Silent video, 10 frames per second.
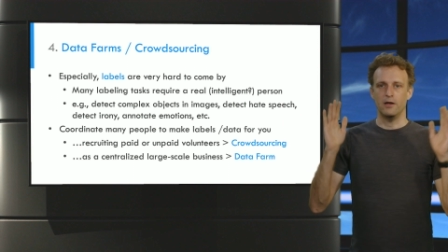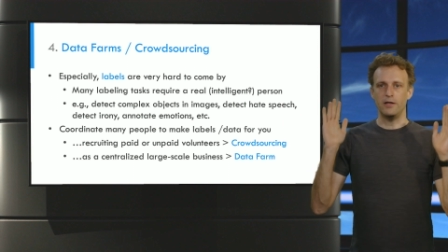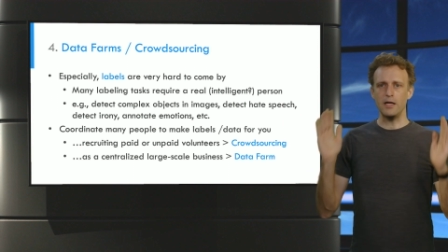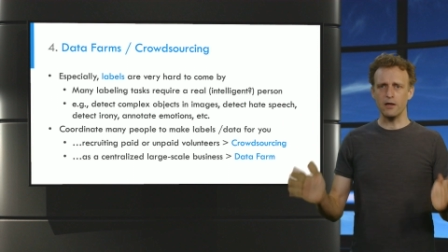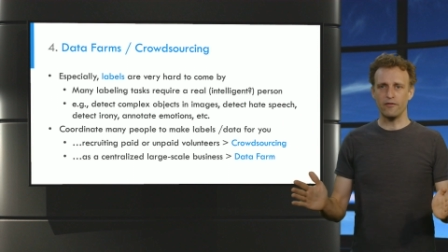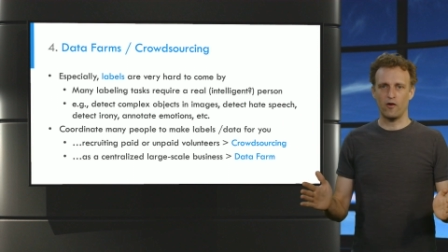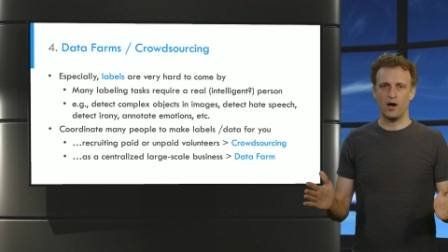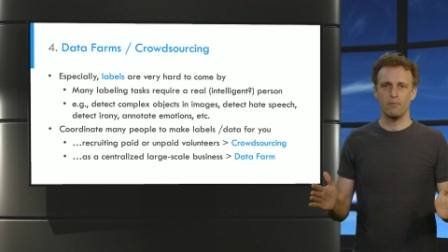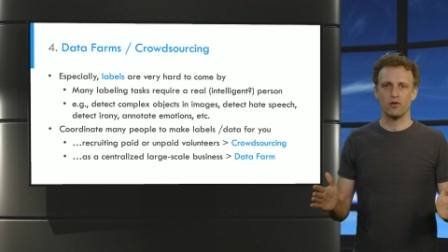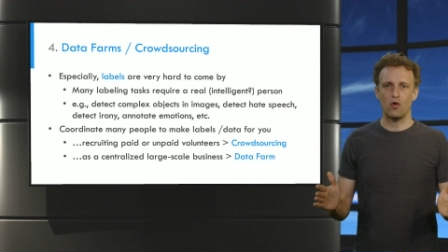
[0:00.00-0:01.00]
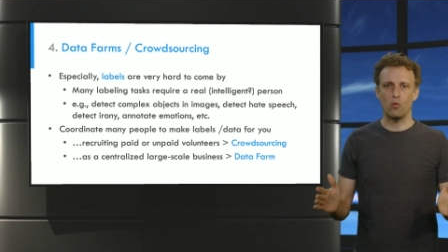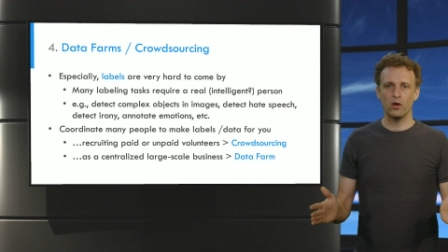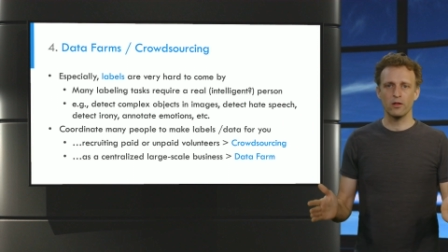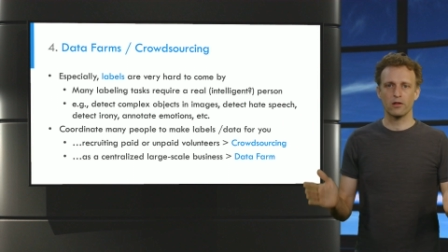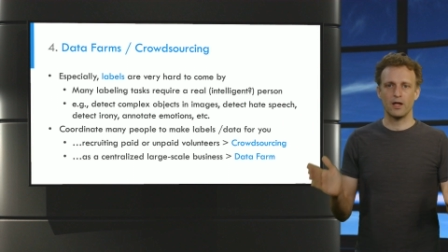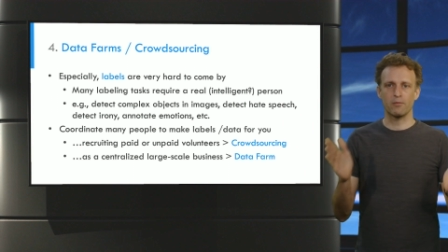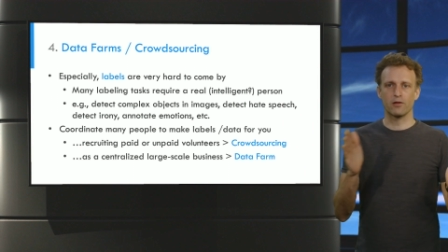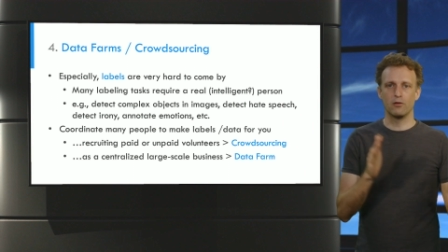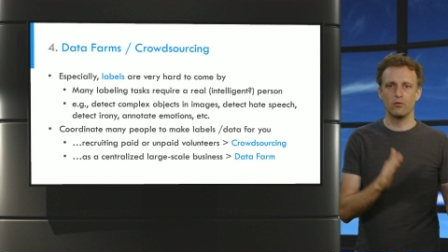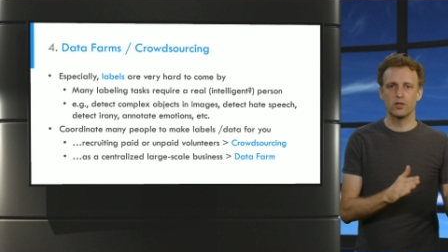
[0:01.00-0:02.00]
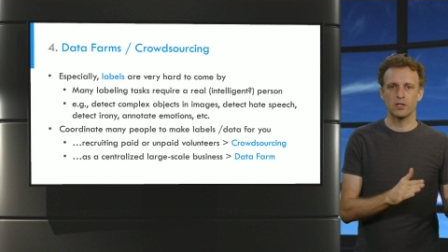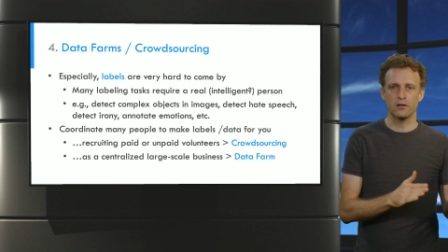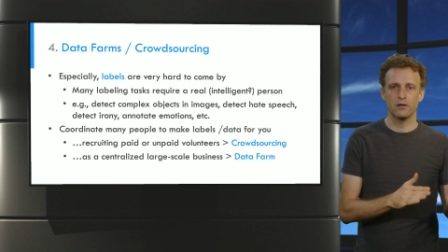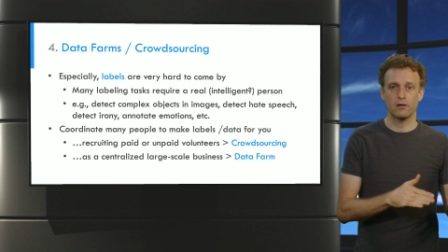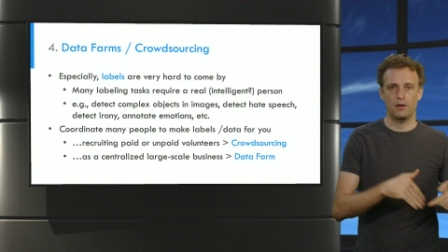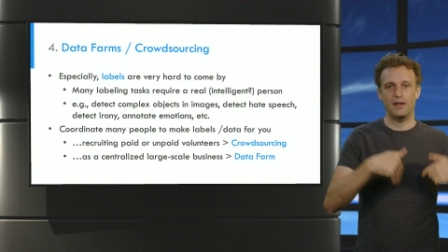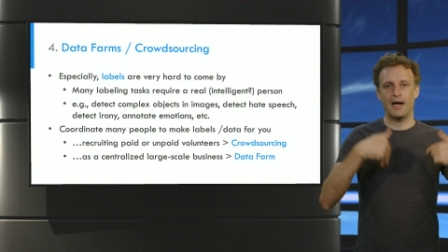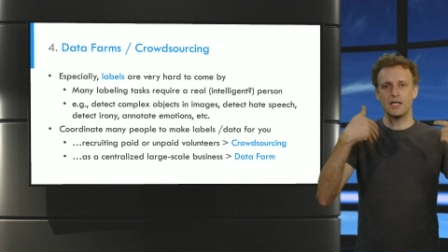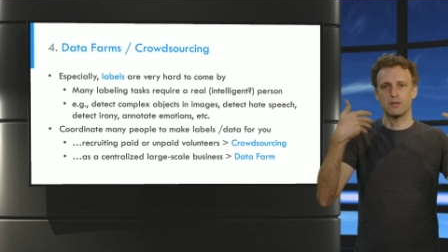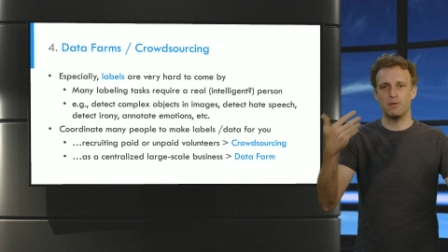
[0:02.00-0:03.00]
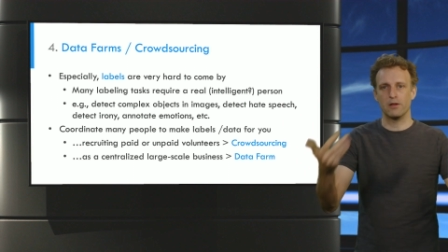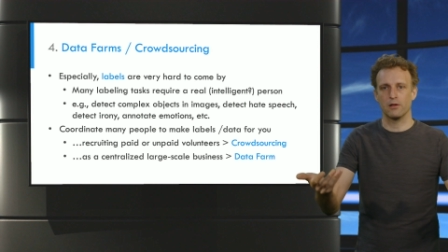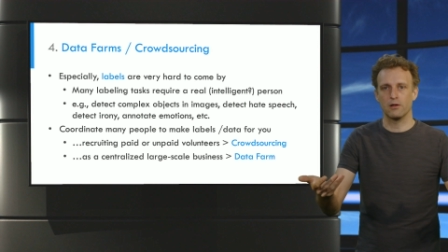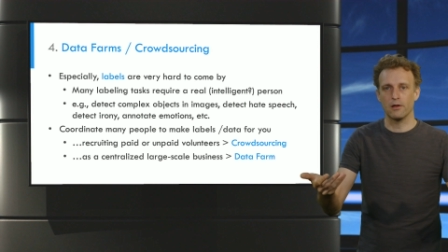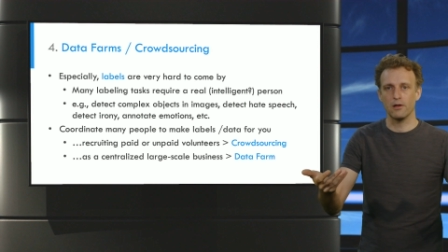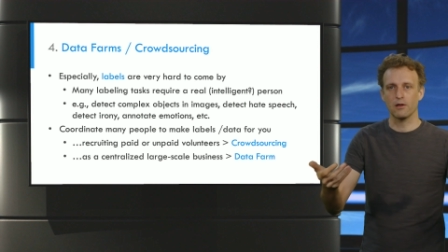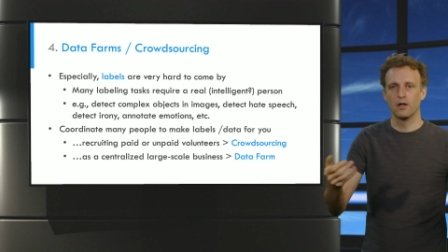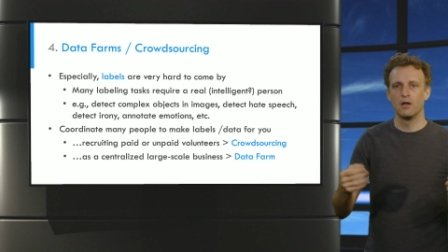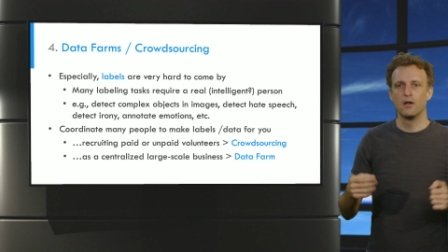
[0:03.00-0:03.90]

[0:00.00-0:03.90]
Data farms are one-step solution, large businesses,